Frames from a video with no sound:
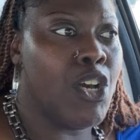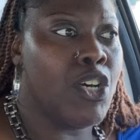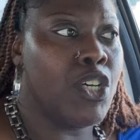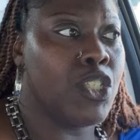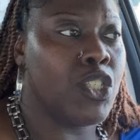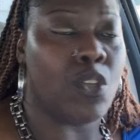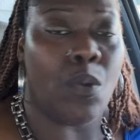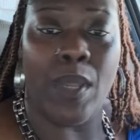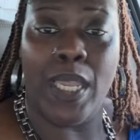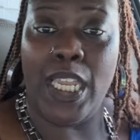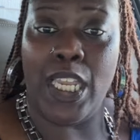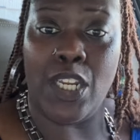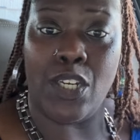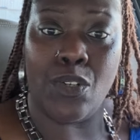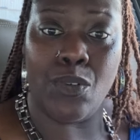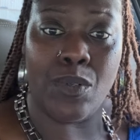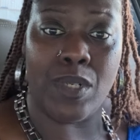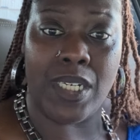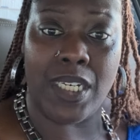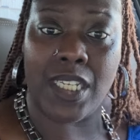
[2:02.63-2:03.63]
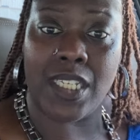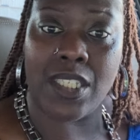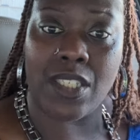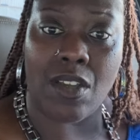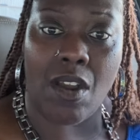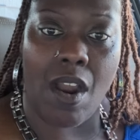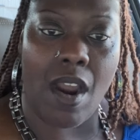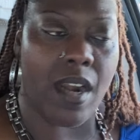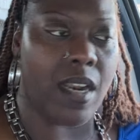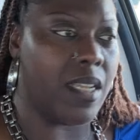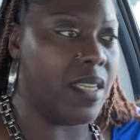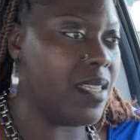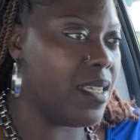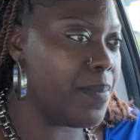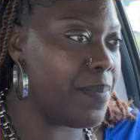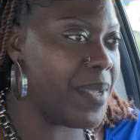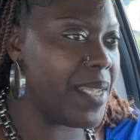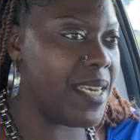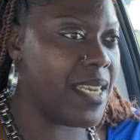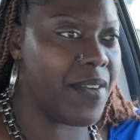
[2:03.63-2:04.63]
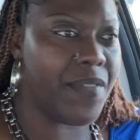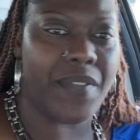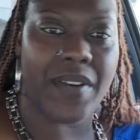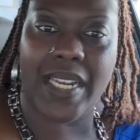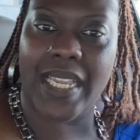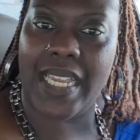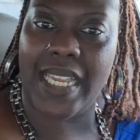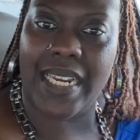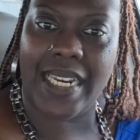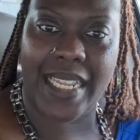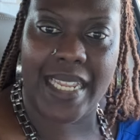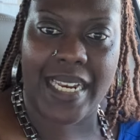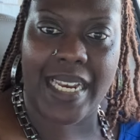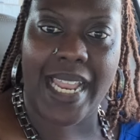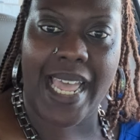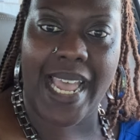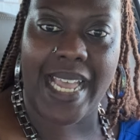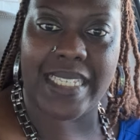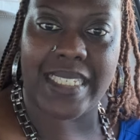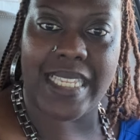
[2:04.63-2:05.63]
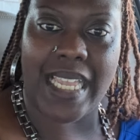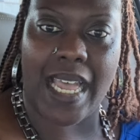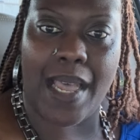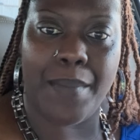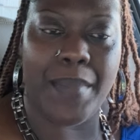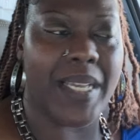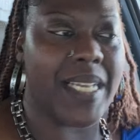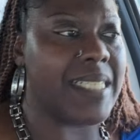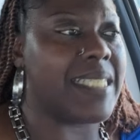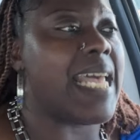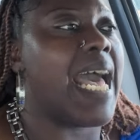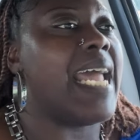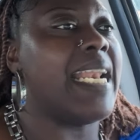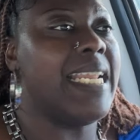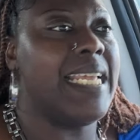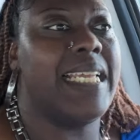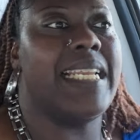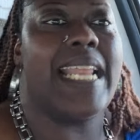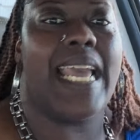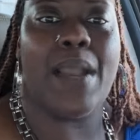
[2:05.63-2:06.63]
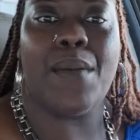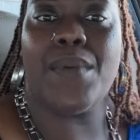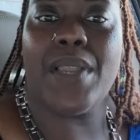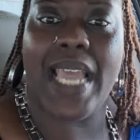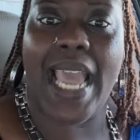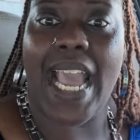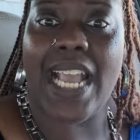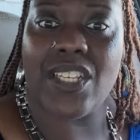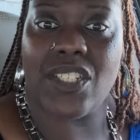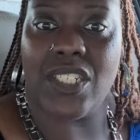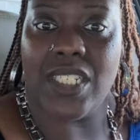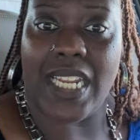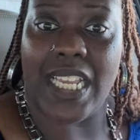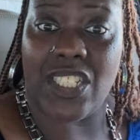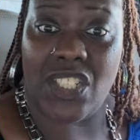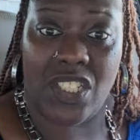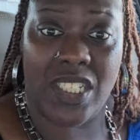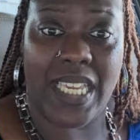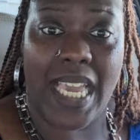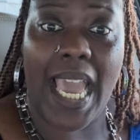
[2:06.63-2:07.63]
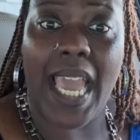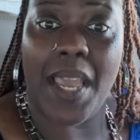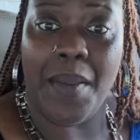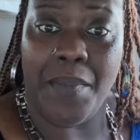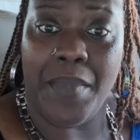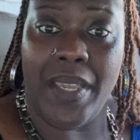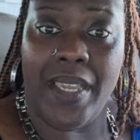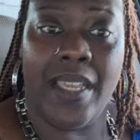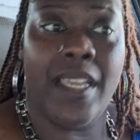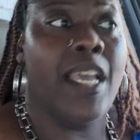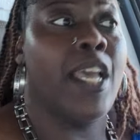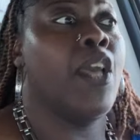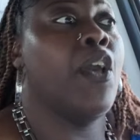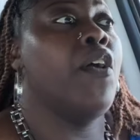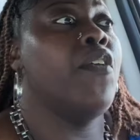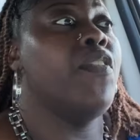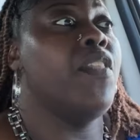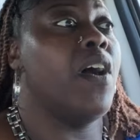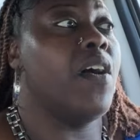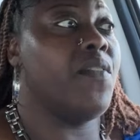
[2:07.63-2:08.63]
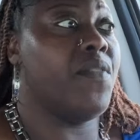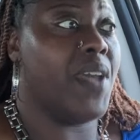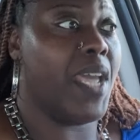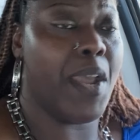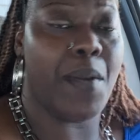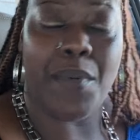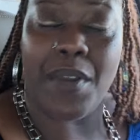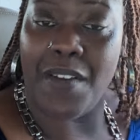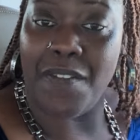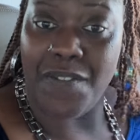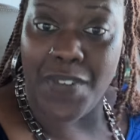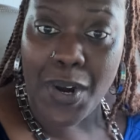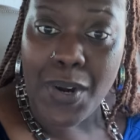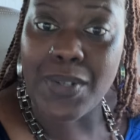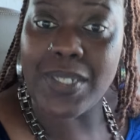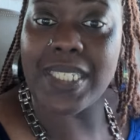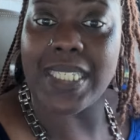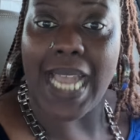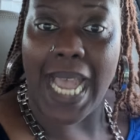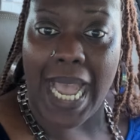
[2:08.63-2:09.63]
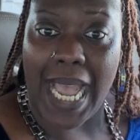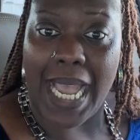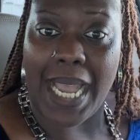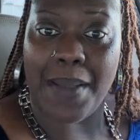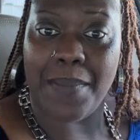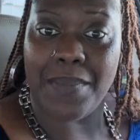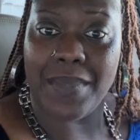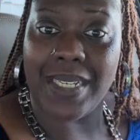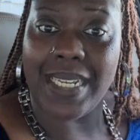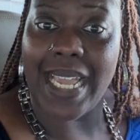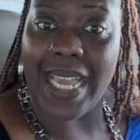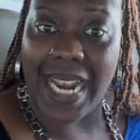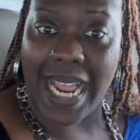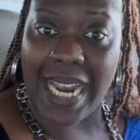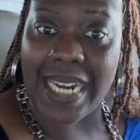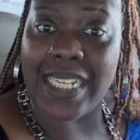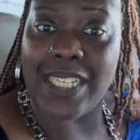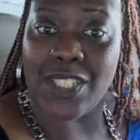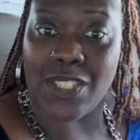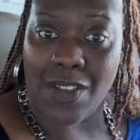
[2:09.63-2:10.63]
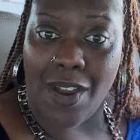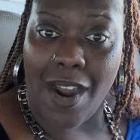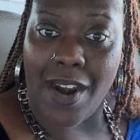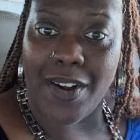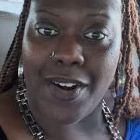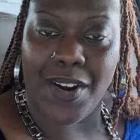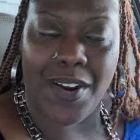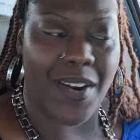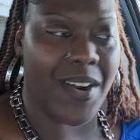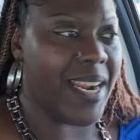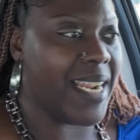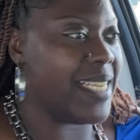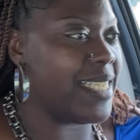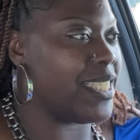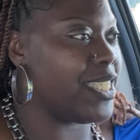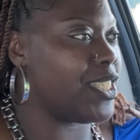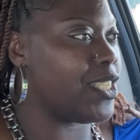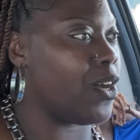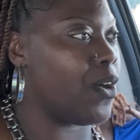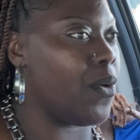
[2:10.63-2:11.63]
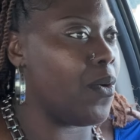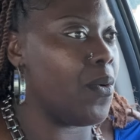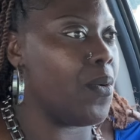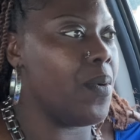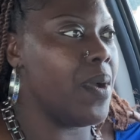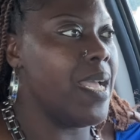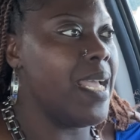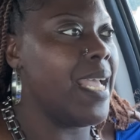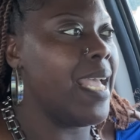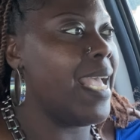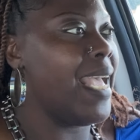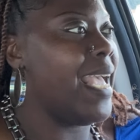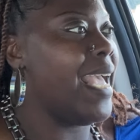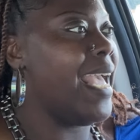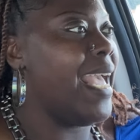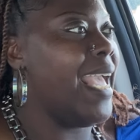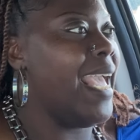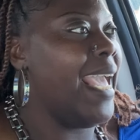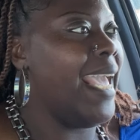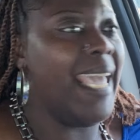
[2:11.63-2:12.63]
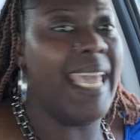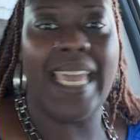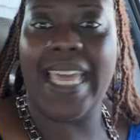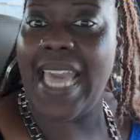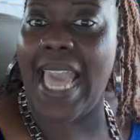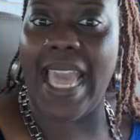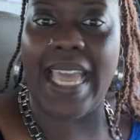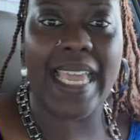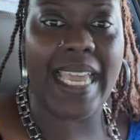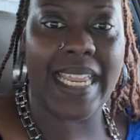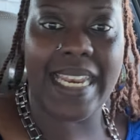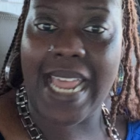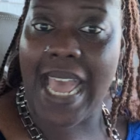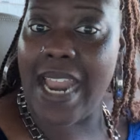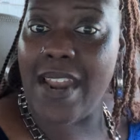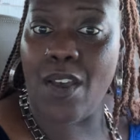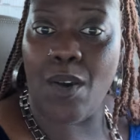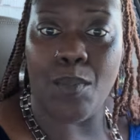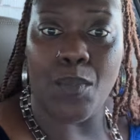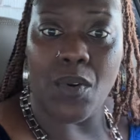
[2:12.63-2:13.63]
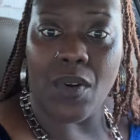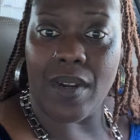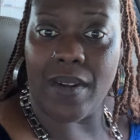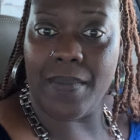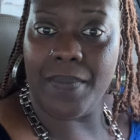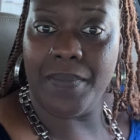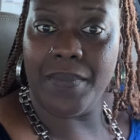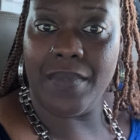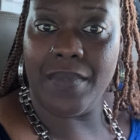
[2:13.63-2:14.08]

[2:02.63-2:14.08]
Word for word: so he could do the discard a little bit different than he did last time because I need that reaction that she gave me the very first time that I discarded her. And so he can't get that no more.